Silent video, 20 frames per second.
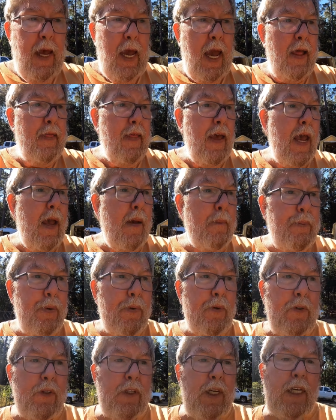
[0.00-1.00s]
And they
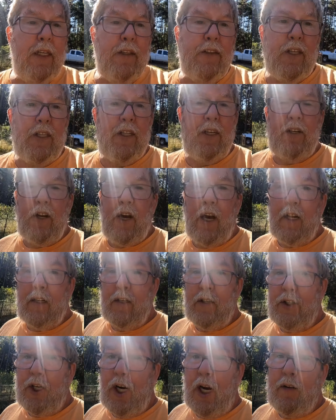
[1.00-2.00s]
pulled into the
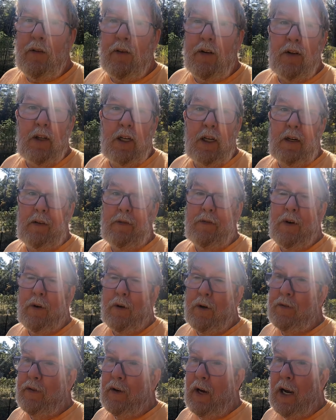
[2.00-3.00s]
Dollar General, and of
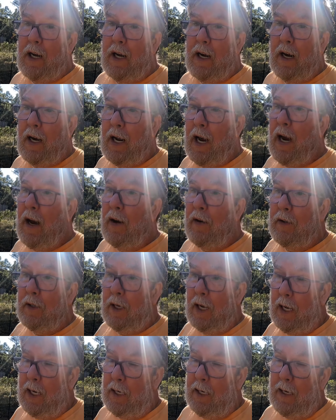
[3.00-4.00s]
course I got out
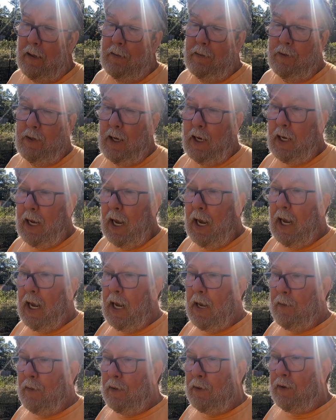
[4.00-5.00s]
and I was like,
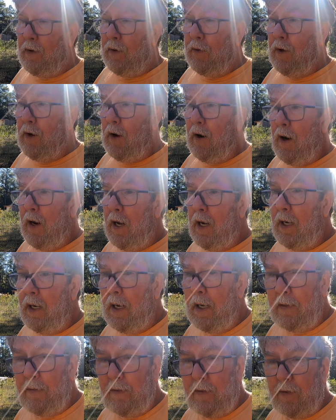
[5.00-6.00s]
hey, what's going on?
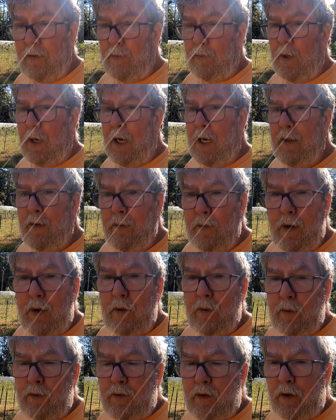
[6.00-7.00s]
Is this why the
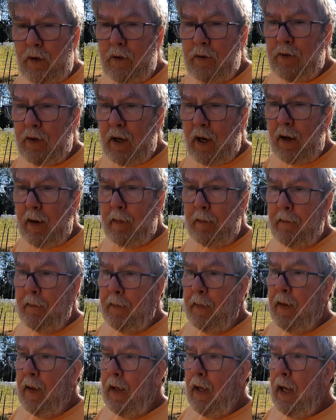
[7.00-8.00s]
road was closed up?
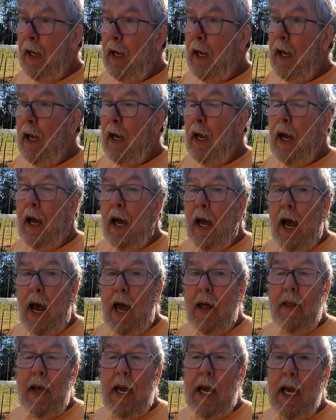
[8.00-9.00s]

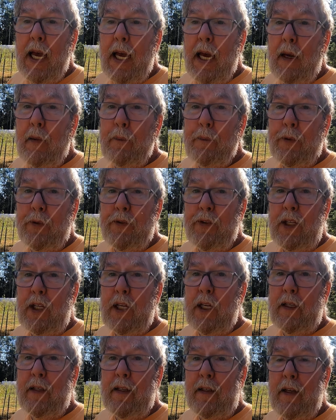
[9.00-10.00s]
And they had
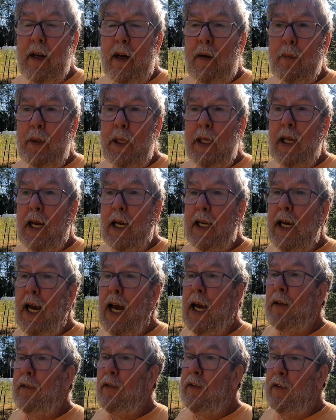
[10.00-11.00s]
proceeded to tell me that
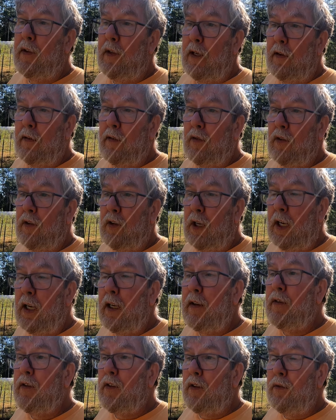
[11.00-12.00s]
yes, this
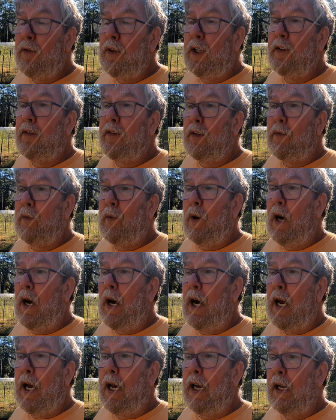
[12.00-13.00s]
is the reason
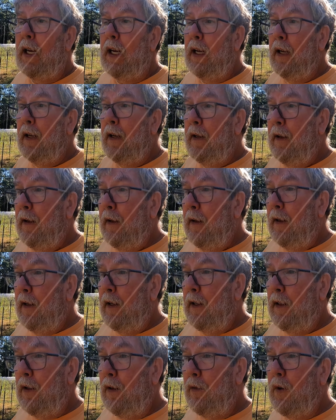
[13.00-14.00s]
why
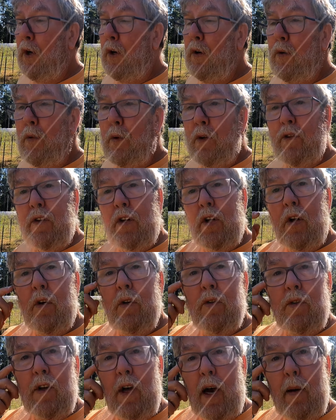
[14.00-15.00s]
the road was closed